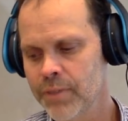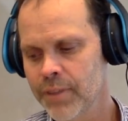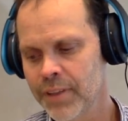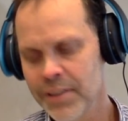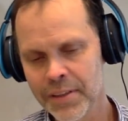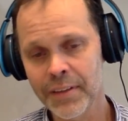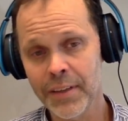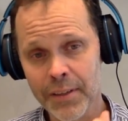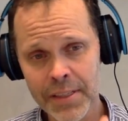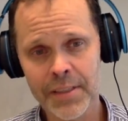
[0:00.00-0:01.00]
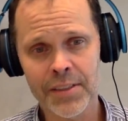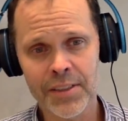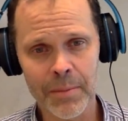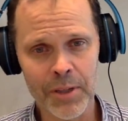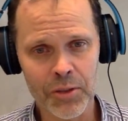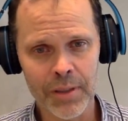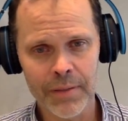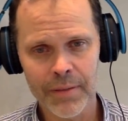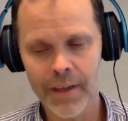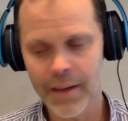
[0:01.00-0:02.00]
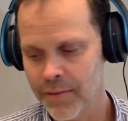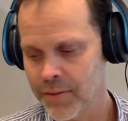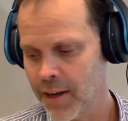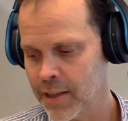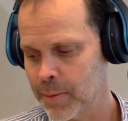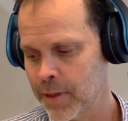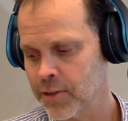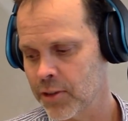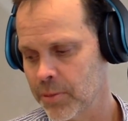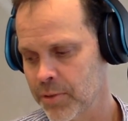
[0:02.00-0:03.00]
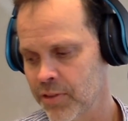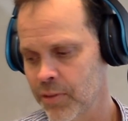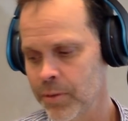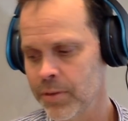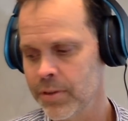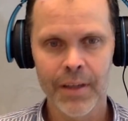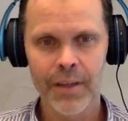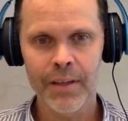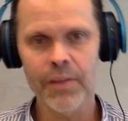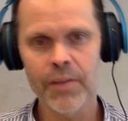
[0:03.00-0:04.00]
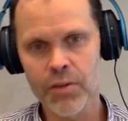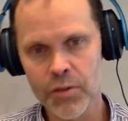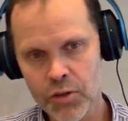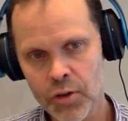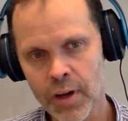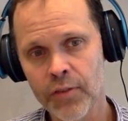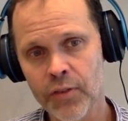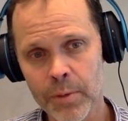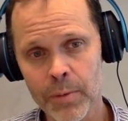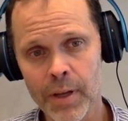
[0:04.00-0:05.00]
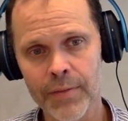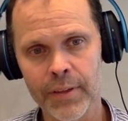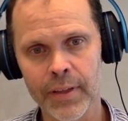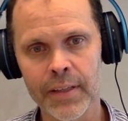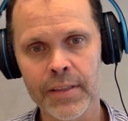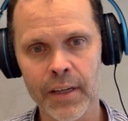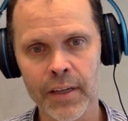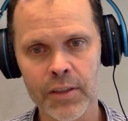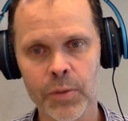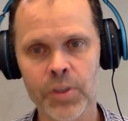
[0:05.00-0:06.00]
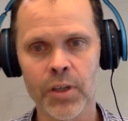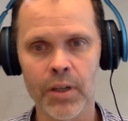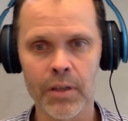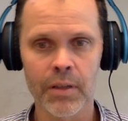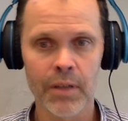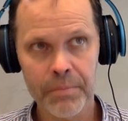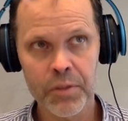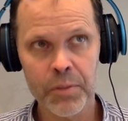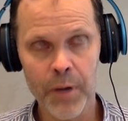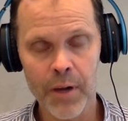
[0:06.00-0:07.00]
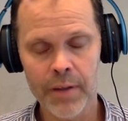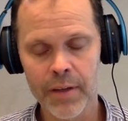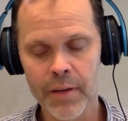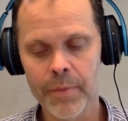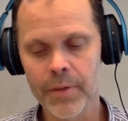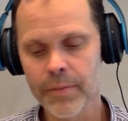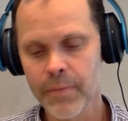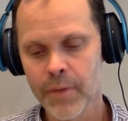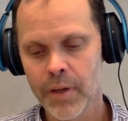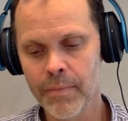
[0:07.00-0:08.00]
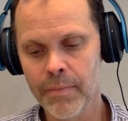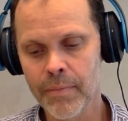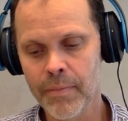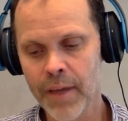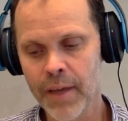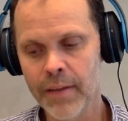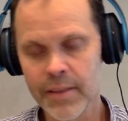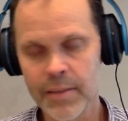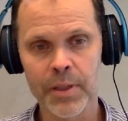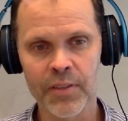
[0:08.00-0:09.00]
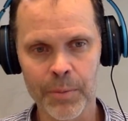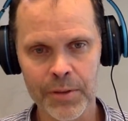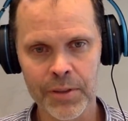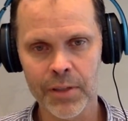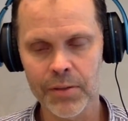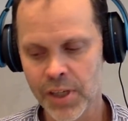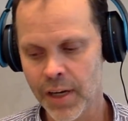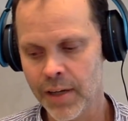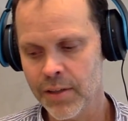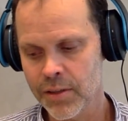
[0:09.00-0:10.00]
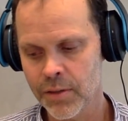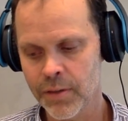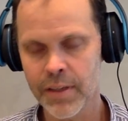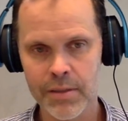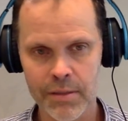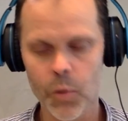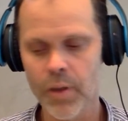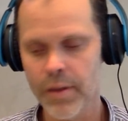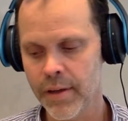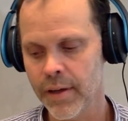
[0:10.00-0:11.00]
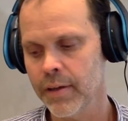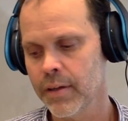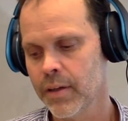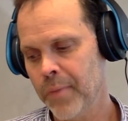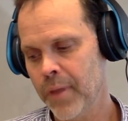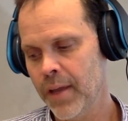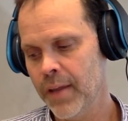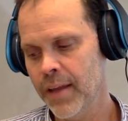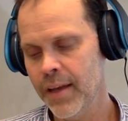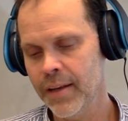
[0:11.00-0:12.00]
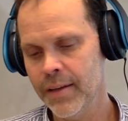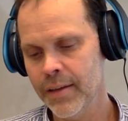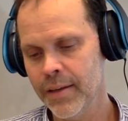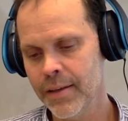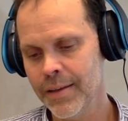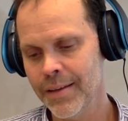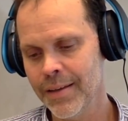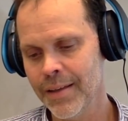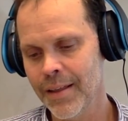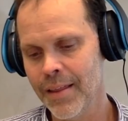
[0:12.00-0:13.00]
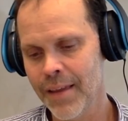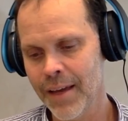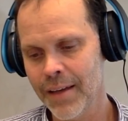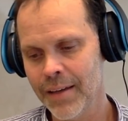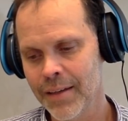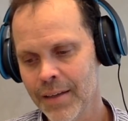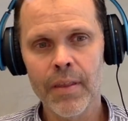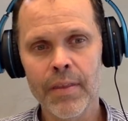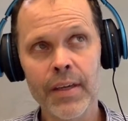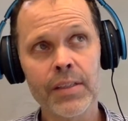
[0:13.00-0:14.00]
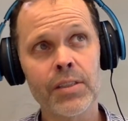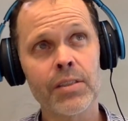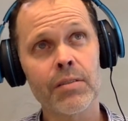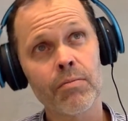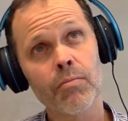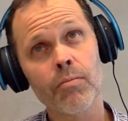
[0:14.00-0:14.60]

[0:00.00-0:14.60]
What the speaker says: that there is the symmetry of cosmological observables. You transform the relevant length scales, which are small in number, then these observables don't change. So that's one thing. And then that this